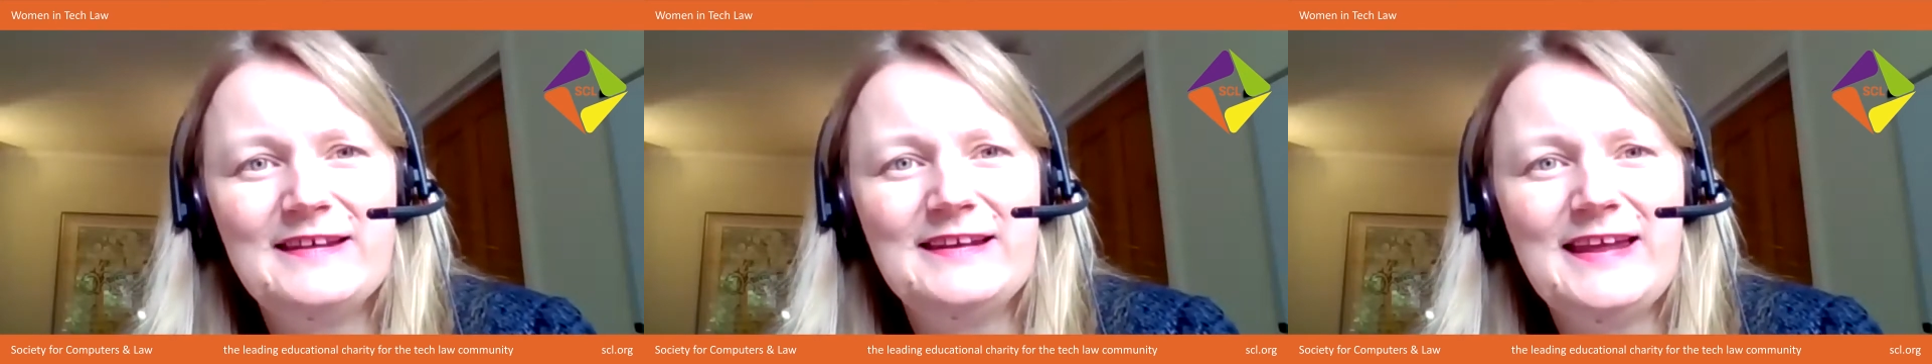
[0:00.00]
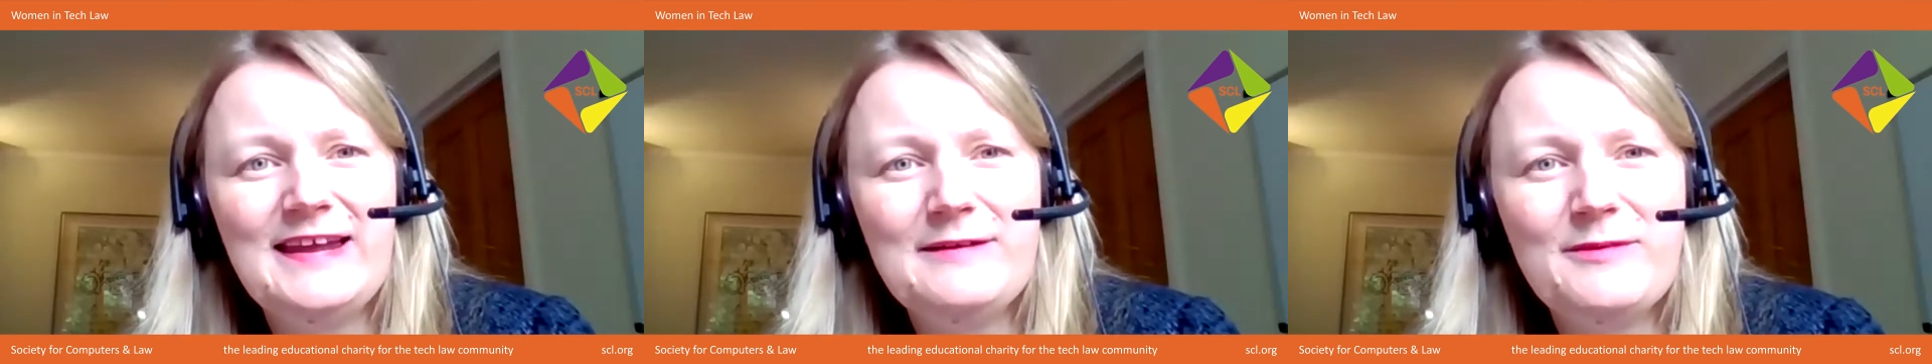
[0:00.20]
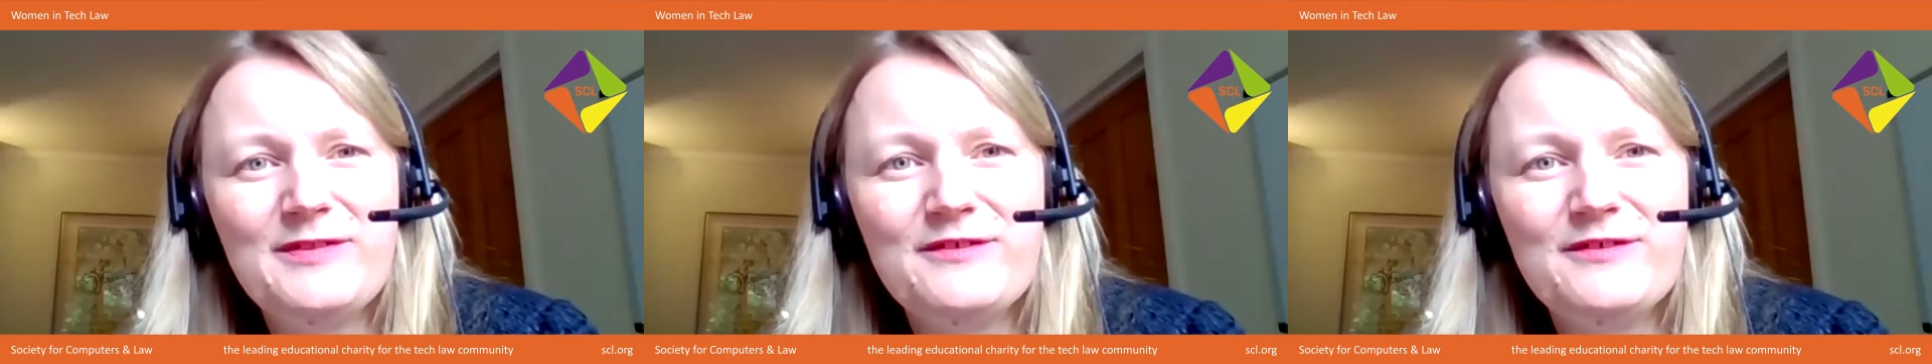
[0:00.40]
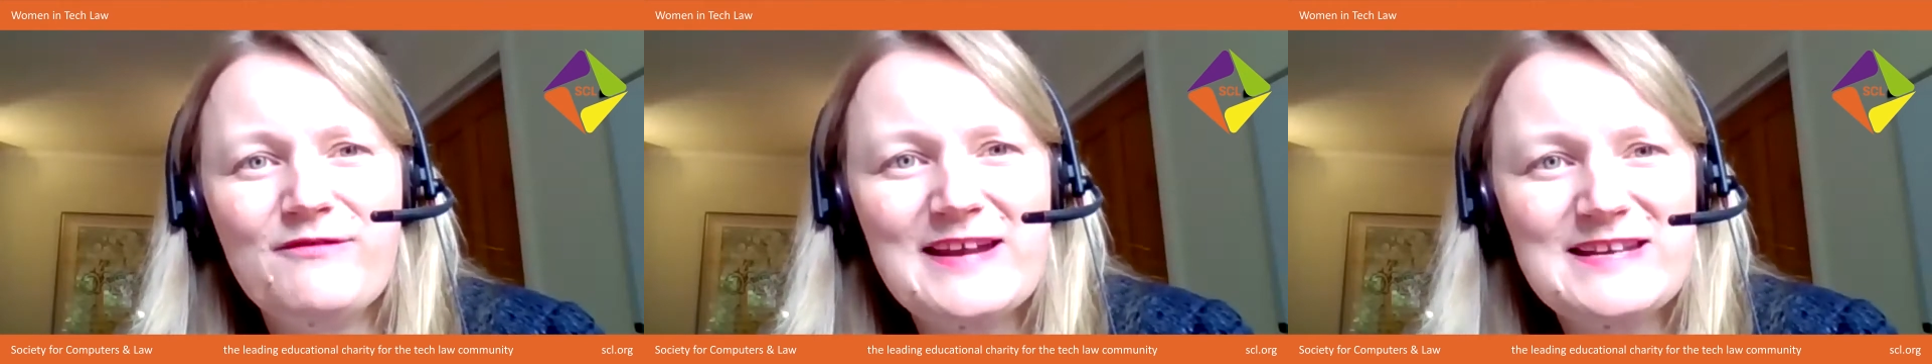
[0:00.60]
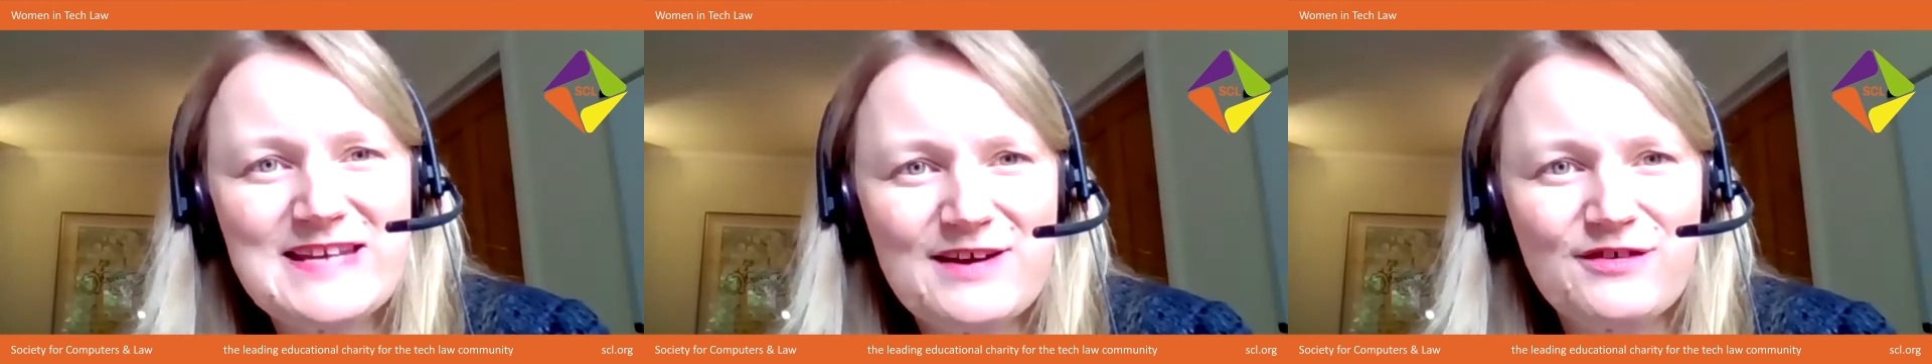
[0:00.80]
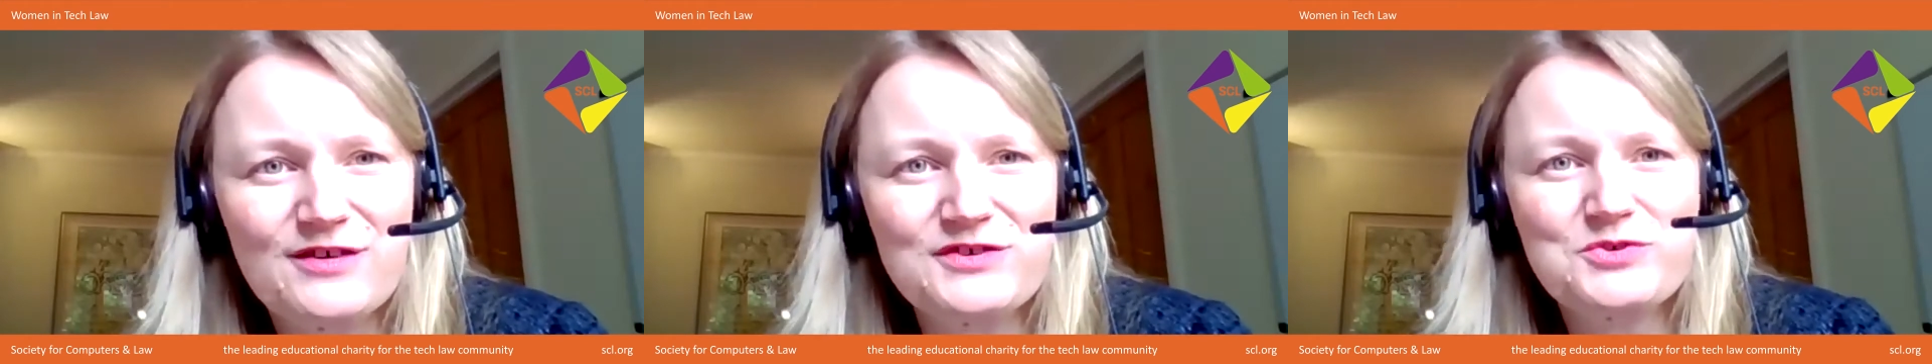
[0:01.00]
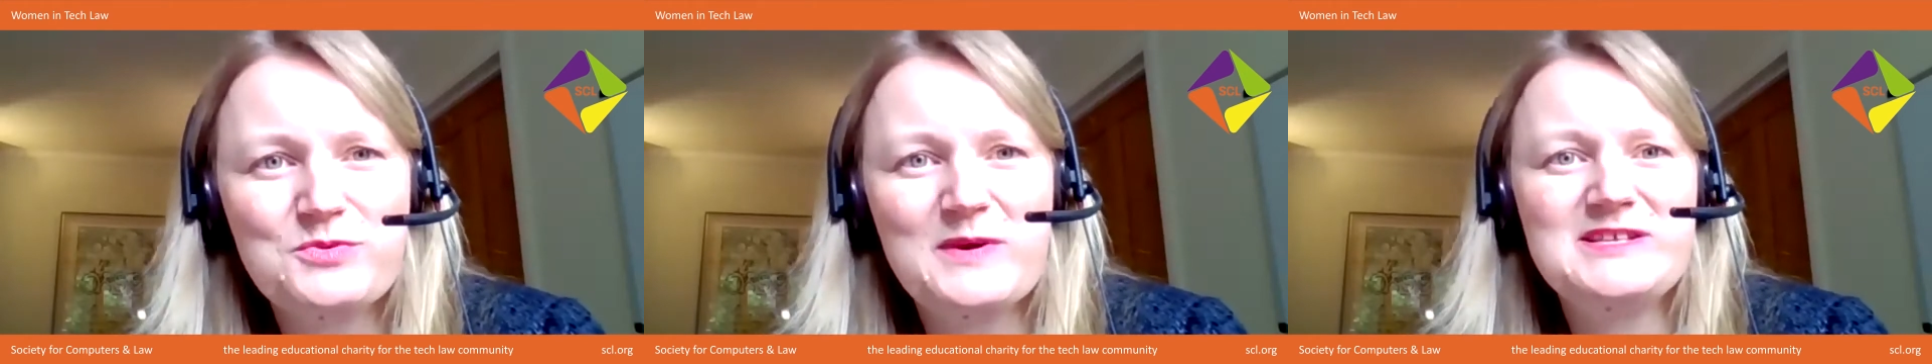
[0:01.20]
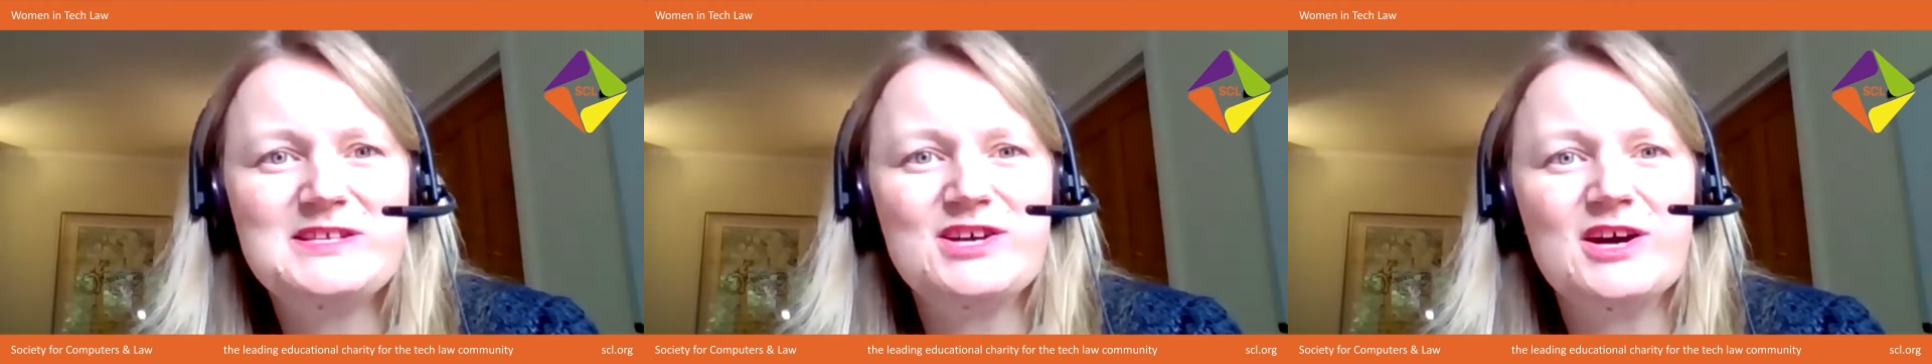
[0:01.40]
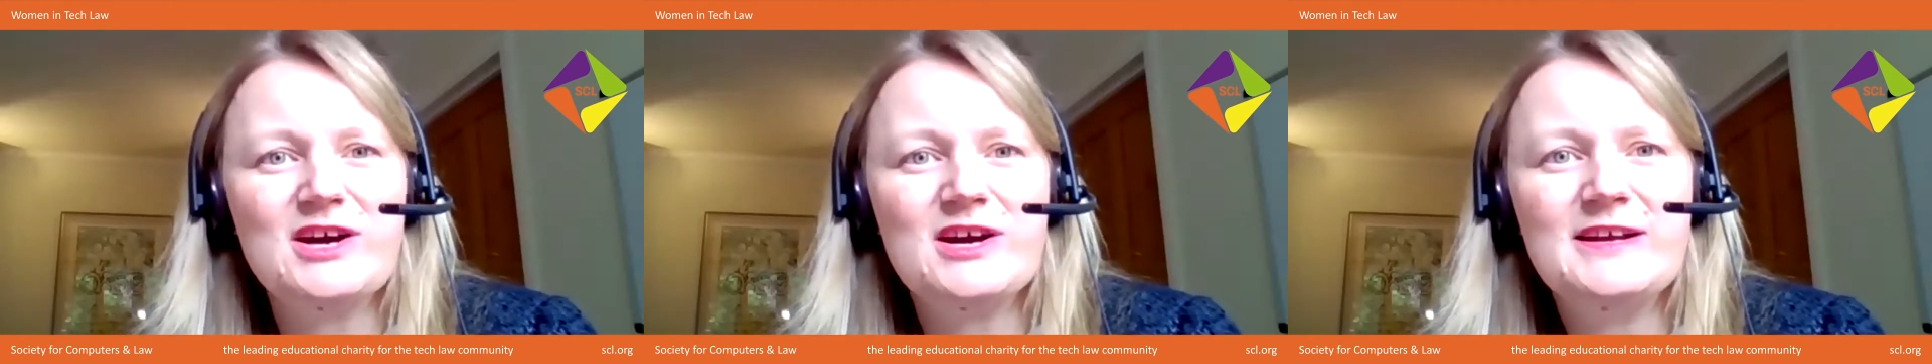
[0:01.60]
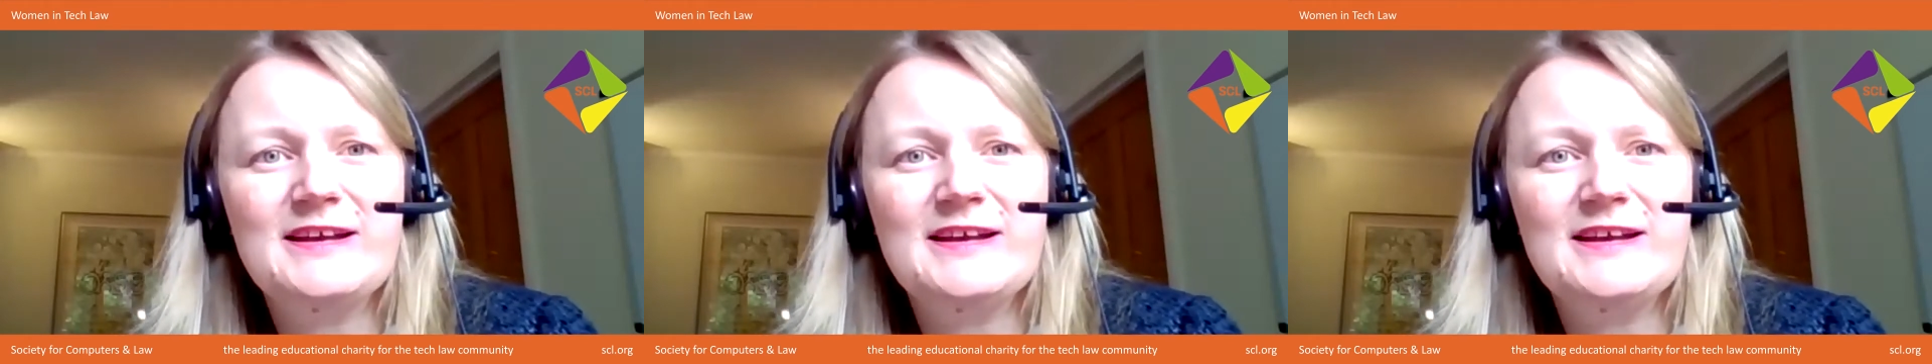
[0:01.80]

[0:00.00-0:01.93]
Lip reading: lady with the red hair on Twitter